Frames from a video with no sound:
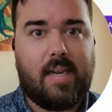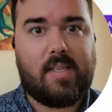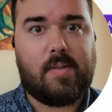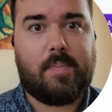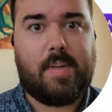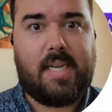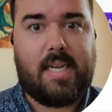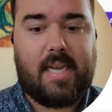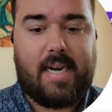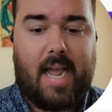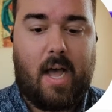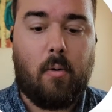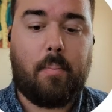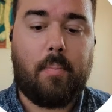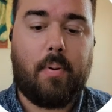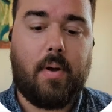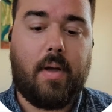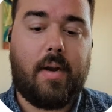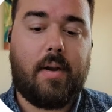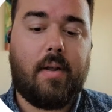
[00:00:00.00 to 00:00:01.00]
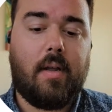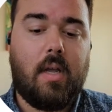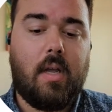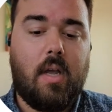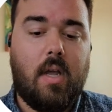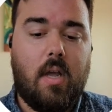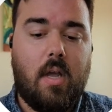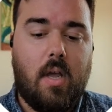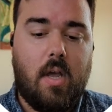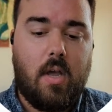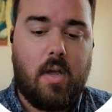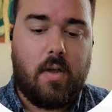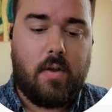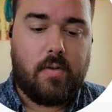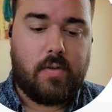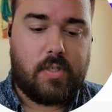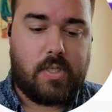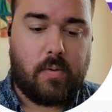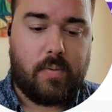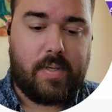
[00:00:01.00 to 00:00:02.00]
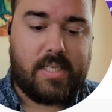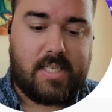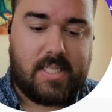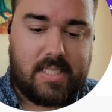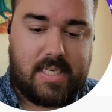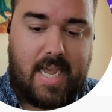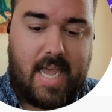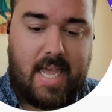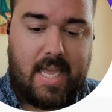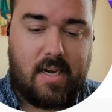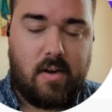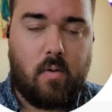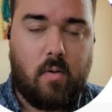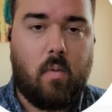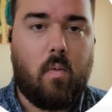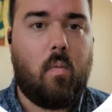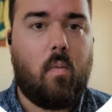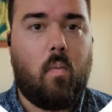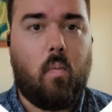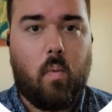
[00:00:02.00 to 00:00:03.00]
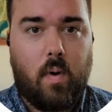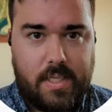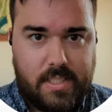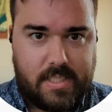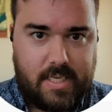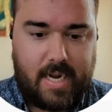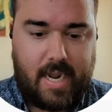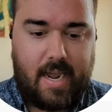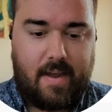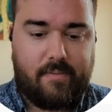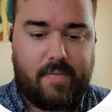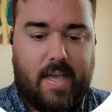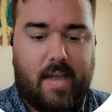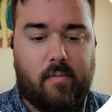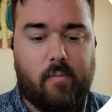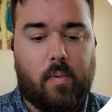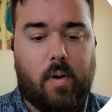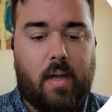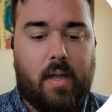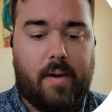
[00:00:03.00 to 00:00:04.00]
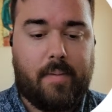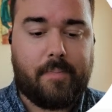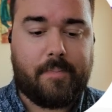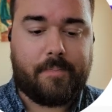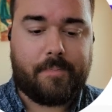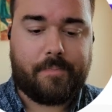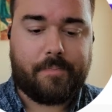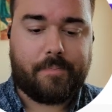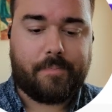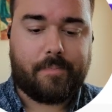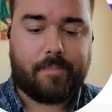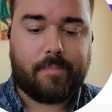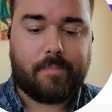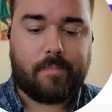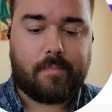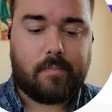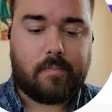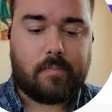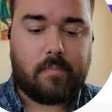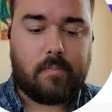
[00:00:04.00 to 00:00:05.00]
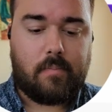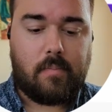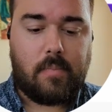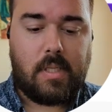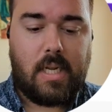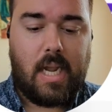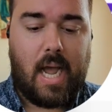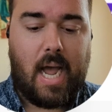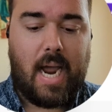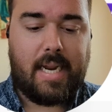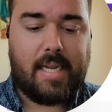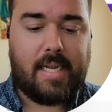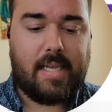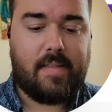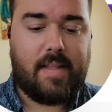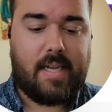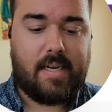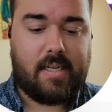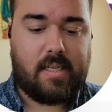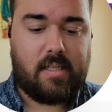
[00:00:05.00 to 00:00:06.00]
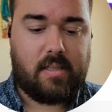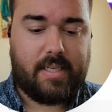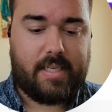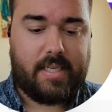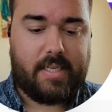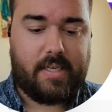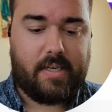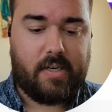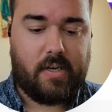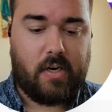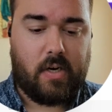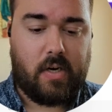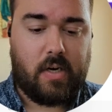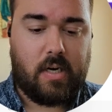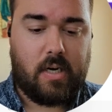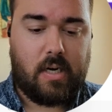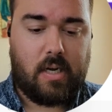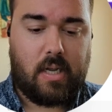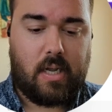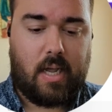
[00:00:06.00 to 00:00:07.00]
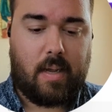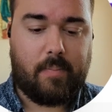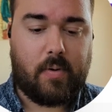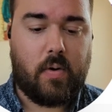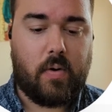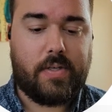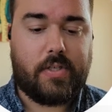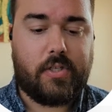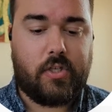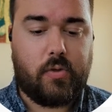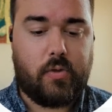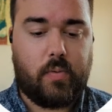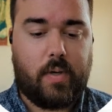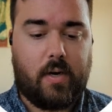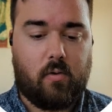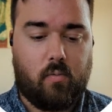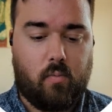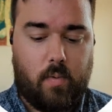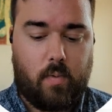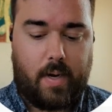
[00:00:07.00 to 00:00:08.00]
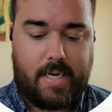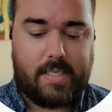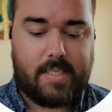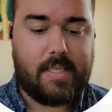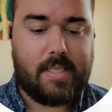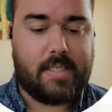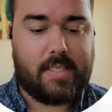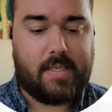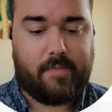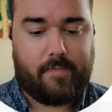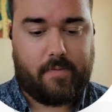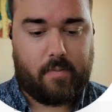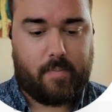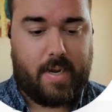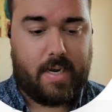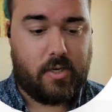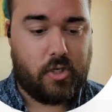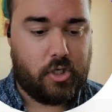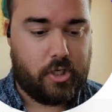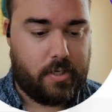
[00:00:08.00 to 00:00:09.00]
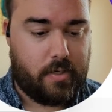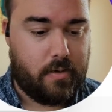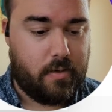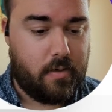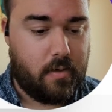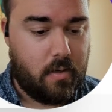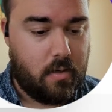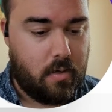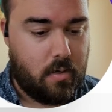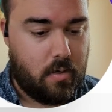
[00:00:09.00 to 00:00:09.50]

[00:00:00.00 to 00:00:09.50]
is being an output. So instead, once I have that run, I can then click here. I'm going to erase this information,